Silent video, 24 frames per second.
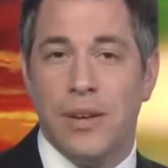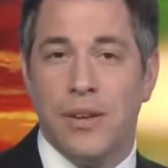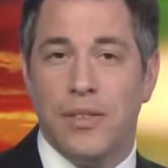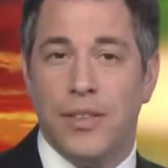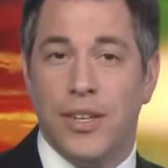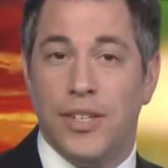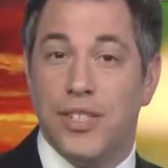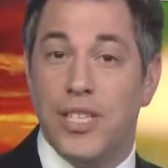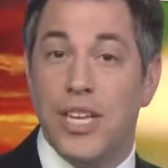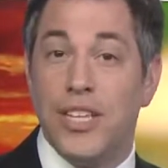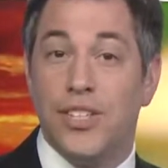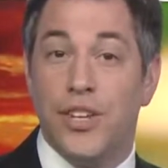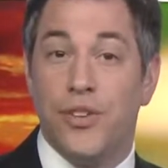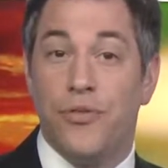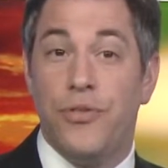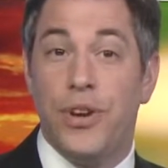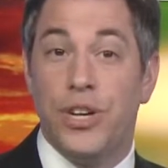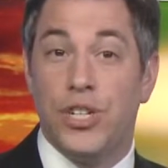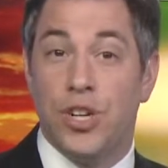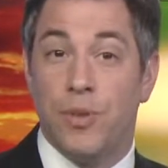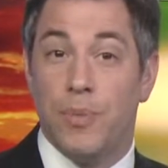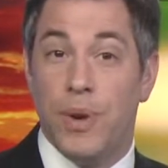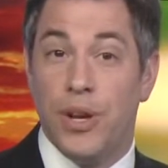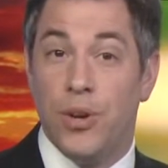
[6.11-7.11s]
The seasoned
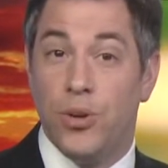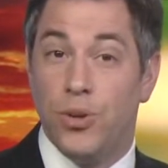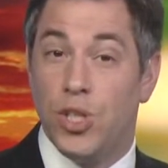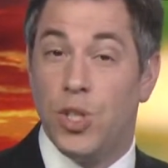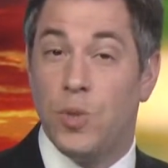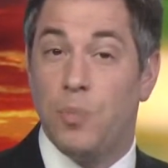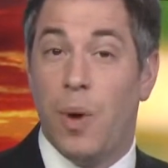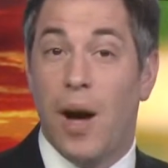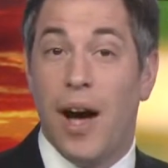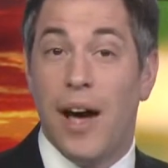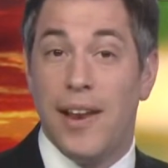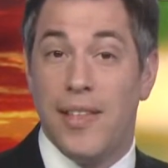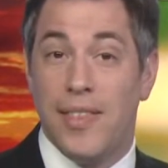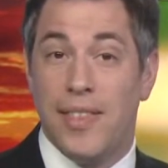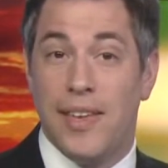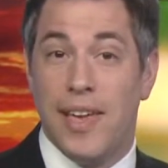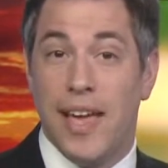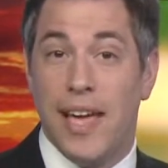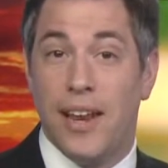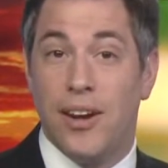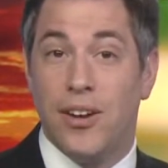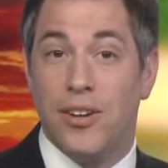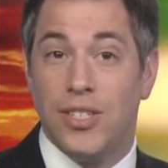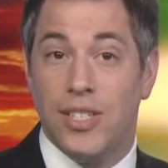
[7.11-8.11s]
fisherman who spotted the
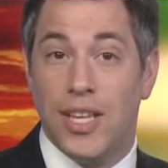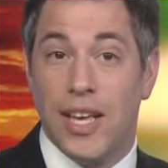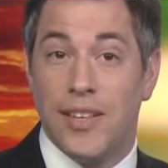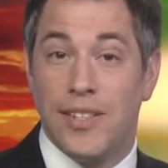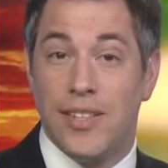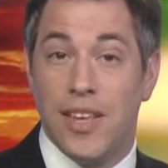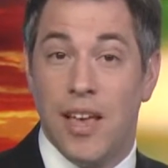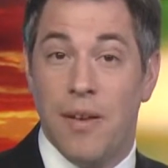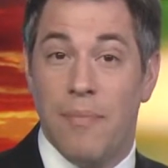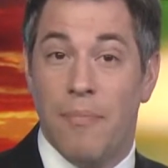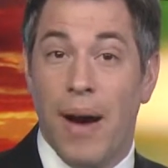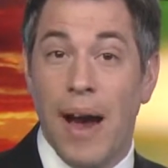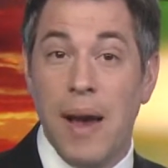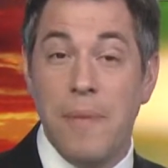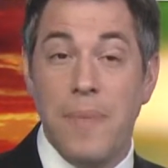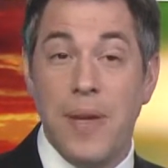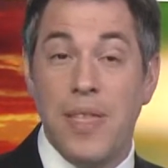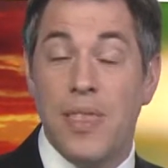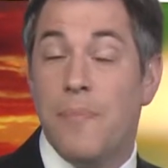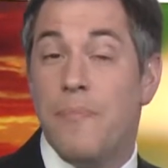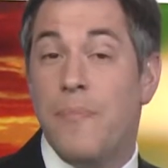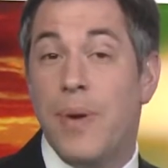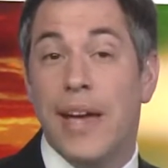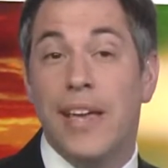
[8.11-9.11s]
gator says it might be
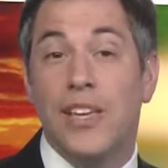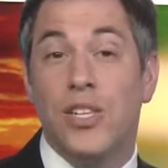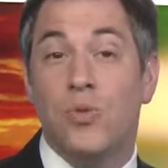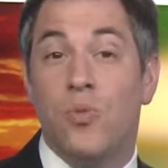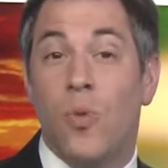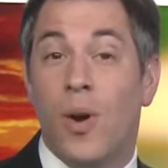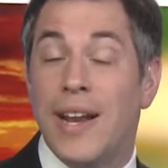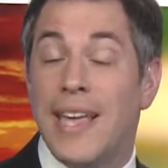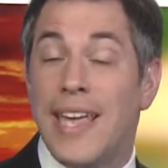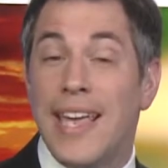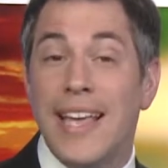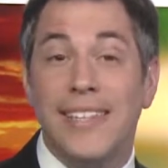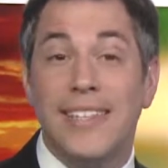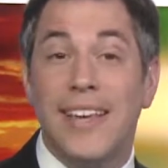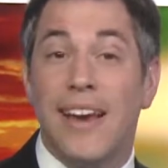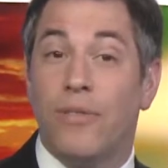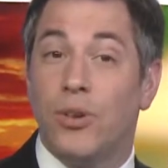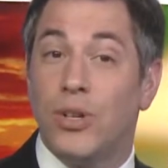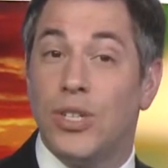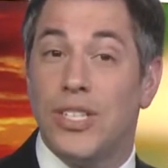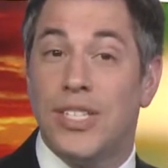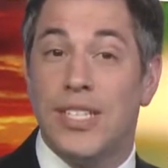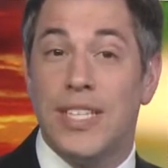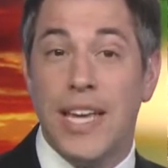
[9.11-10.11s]
the biggest one he's
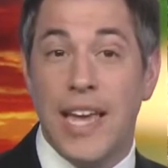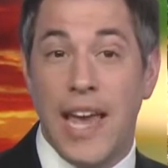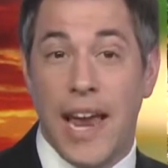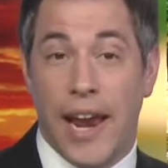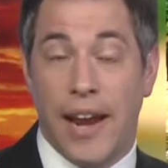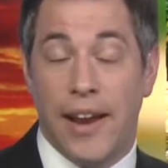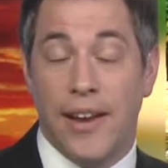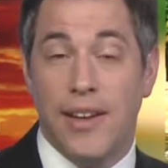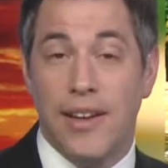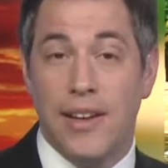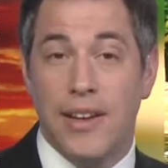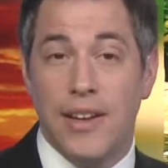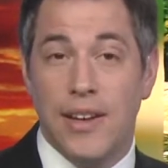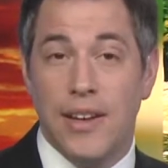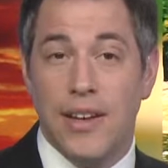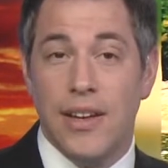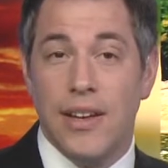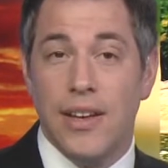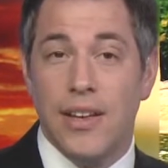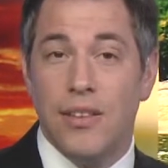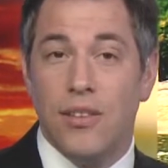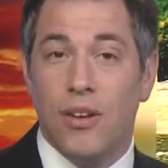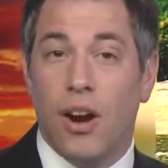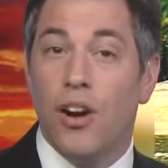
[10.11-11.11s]
ever seen.
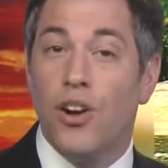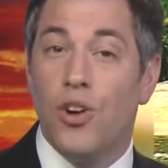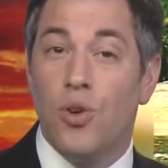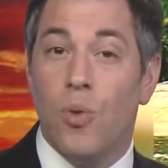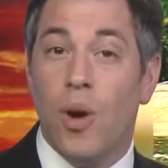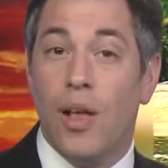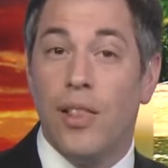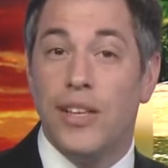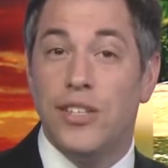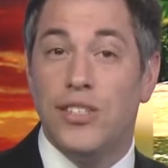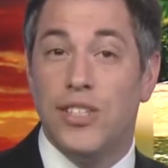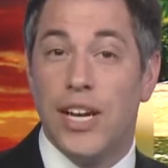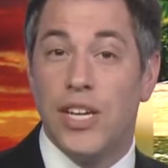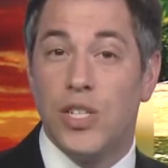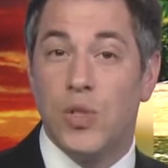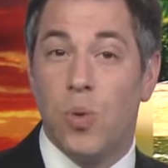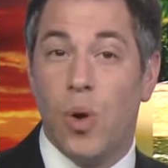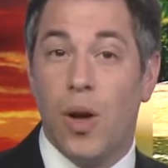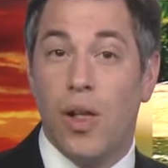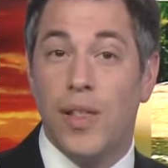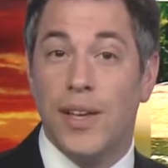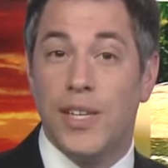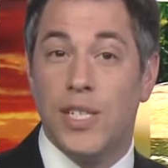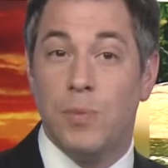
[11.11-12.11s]
Arden Raleigh
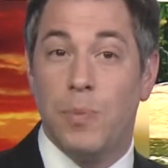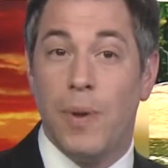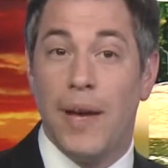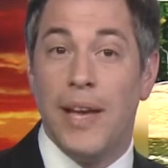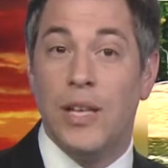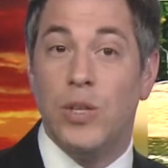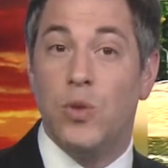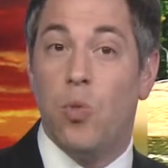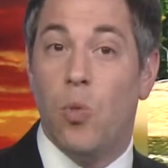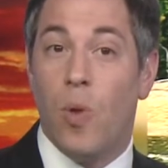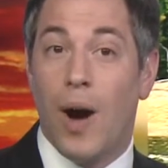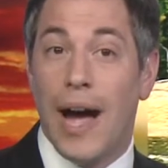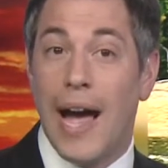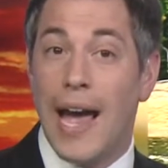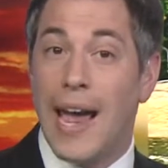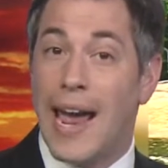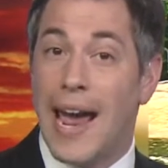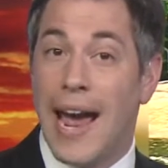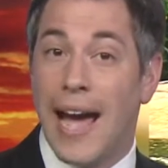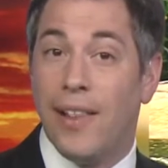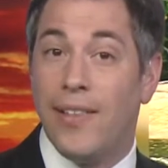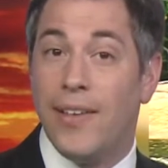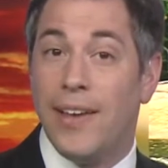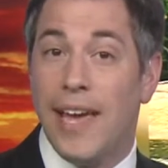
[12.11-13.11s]
Jaiswal explains why
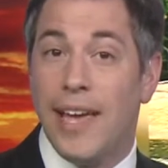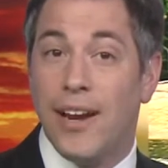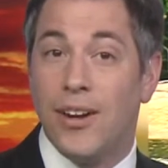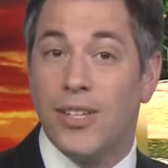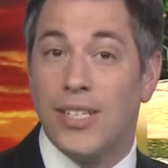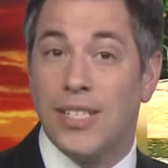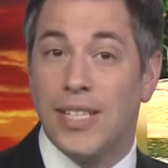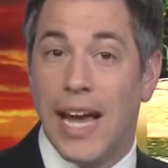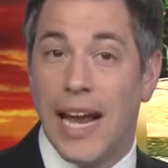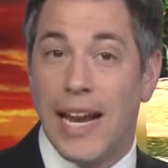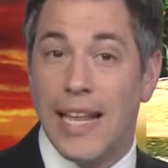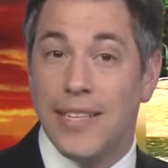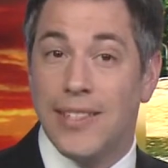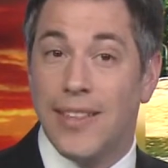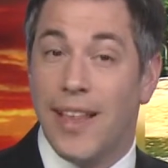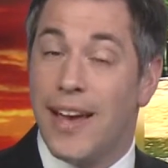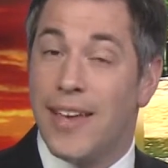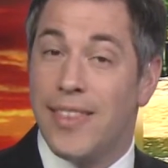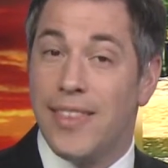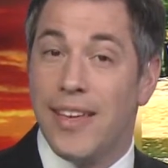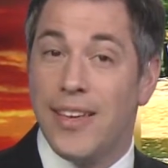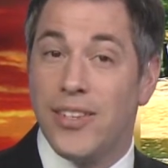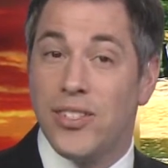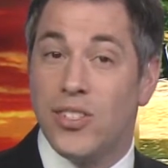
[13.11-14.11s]
alligator sightings
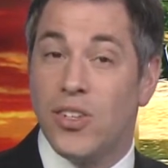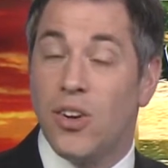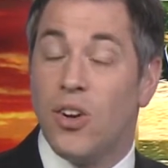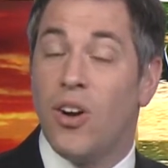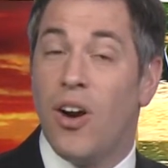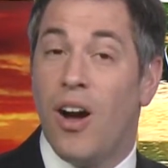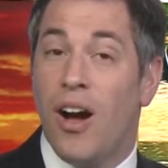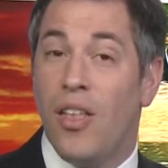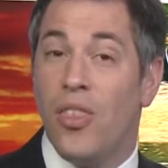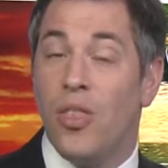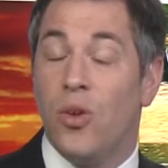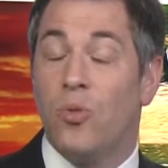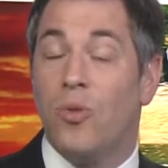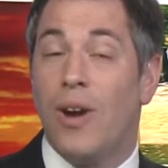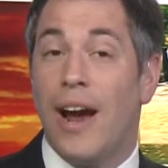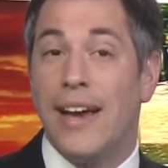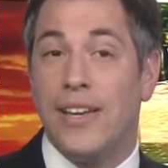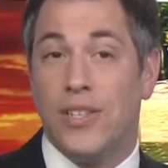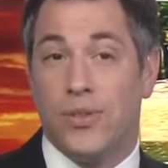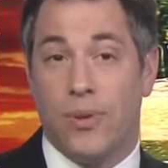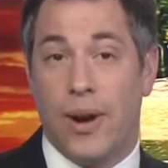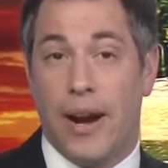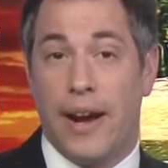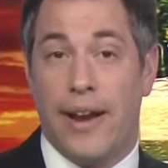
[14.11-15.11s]
like this are on the
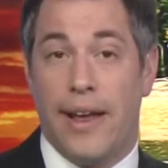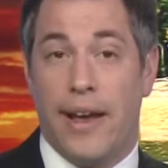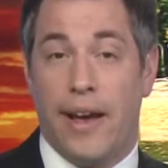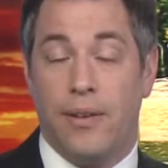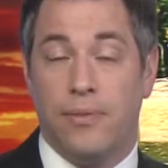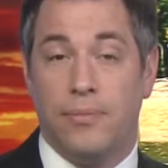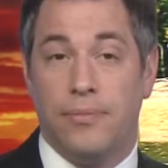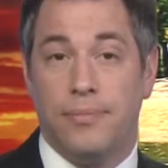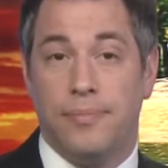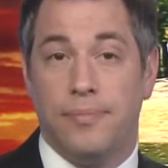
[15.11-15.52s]
rise right now.